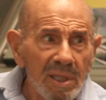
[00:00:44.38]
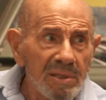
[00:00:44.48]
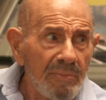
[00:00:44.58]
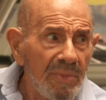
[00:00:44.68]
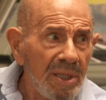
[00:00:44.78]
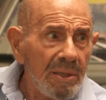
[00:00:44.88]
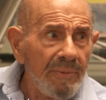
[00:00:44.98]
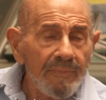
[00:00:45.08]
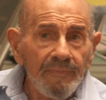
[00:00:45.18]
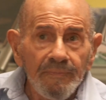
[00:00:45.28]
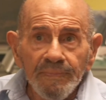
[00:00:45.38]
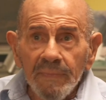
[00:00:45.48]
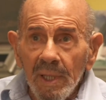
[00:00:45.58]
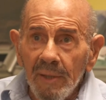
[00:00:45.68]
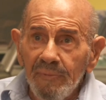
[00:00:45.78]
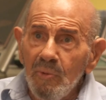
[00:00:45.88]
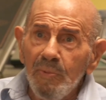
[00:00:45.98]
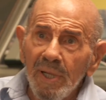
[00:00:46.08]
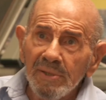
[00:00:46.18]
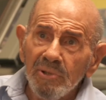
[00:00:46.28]
said to me, if you
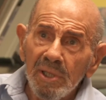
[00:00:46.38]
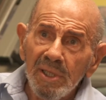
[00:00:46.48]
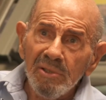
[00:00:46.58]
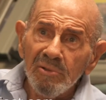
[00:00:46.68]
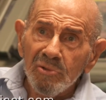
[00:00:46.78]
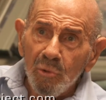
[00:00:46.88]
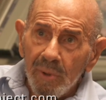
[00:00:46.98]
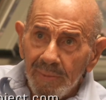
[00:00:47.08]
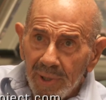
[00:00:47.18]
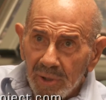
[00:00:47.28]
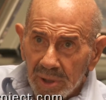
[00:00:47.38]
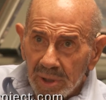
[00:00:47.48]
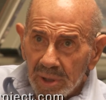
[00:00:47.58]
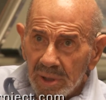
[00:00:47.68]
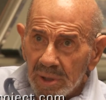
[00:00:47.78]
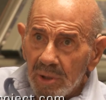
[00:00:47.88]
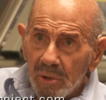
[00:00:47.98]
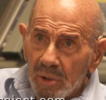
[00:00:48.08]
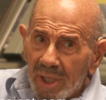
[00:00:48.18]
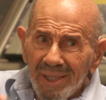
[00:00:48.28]
pledge allegiance to America
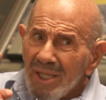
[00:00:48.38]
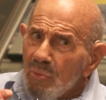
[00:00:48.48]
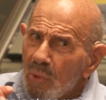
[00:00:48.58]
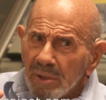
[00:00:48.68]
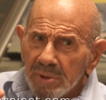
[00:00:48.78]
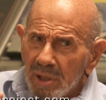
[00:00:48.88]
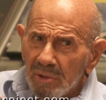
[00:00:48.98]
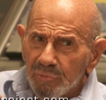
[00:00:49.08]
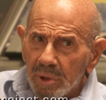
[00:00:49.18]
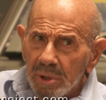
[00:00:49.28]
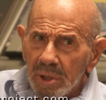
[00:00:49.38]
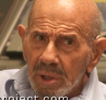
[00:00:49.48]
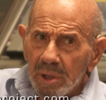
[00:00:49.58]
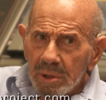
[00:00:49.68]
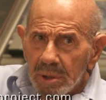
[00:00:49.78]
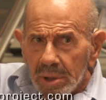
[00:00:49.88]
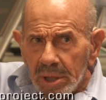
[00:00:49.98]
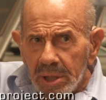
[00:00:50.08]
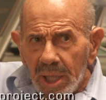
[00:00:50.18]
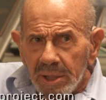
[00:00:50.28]
or any one country, you're
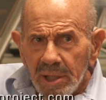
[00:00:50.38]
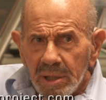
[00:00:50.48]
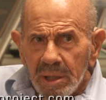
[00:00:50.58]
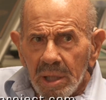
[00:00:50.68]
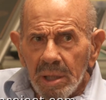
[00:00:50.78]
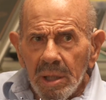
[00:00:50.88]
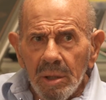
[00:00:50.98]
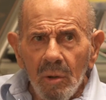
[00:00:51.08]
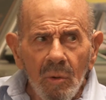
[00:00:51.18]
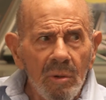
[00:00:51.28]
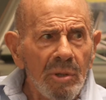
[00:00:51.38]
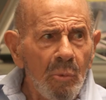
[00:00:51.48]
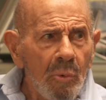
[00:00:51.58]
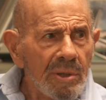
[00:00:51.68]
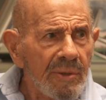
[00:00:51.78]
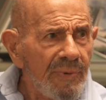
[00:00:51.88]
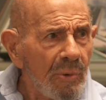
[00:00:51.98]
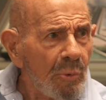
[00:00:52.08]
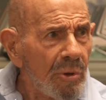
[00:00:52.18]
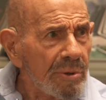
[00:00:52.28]
negating all the
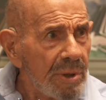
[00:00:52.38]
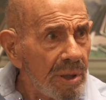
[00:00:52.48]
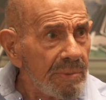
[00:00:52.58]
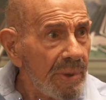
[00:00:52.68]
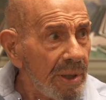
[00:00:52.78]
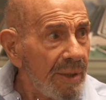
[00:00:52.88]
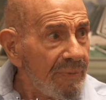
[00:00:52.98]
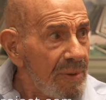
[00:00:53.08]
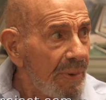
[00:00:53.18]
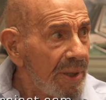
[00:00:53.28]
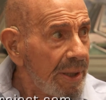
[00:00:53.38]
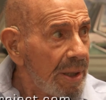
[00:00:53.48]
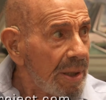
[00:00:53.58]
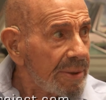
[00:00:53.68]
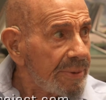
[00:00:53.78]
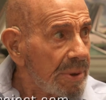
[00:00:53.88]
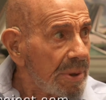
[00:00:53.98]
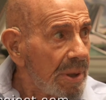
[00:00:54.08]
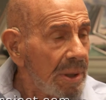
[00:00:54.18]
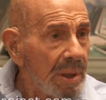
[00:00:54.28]
wonderful work done by everybody else.
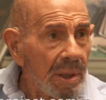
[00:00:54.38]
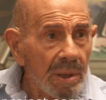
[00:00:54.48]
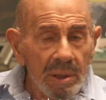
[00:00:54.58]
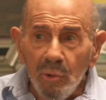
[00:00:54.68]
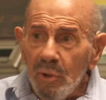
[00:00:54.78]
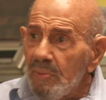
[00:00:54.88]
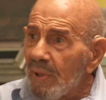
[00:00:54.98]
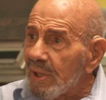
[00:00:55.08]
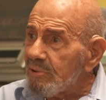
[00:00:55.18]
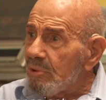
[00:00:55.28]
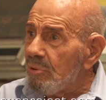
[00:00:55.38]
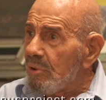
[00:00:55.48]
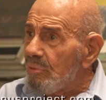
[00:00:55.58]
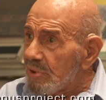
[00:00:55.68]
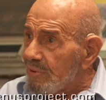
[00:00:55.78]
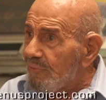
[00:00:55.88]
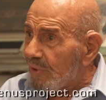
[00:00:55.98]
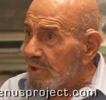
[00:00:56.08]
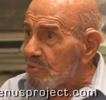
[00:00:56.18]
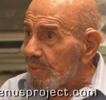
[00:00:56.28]
Louis Pasteur was a
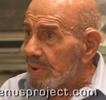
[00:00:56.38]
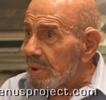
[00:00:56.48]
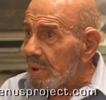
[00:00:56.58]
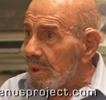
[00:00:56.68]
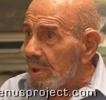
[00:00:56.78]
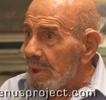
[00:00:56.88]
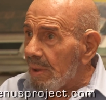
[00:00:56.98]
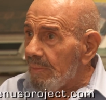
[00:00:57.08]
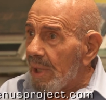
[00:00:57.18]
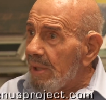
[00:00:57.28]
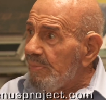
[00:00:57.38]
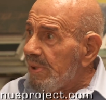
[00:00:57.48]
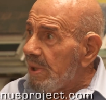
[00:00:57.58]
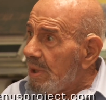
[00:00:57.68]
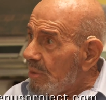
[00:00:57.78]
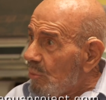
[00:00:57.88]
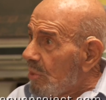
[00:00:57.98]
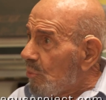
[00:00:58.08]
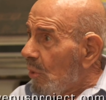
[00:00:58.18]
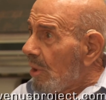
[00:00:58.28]
Frenchman. Maybe
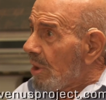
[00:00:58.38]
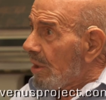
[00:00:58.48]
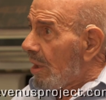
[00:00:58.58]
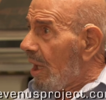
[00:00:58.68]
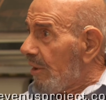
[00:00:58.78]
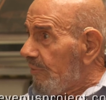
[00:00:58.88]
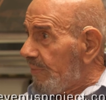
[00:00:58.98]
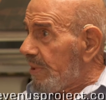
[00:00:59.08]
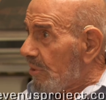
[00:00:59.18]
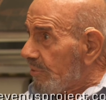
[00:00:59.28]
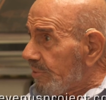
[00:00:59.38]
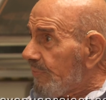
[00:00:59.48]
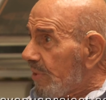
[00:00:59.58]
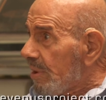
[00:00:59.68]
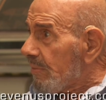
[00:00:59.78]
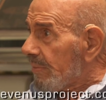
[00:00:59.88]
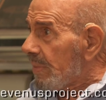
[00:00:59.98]
we're all alive because of him.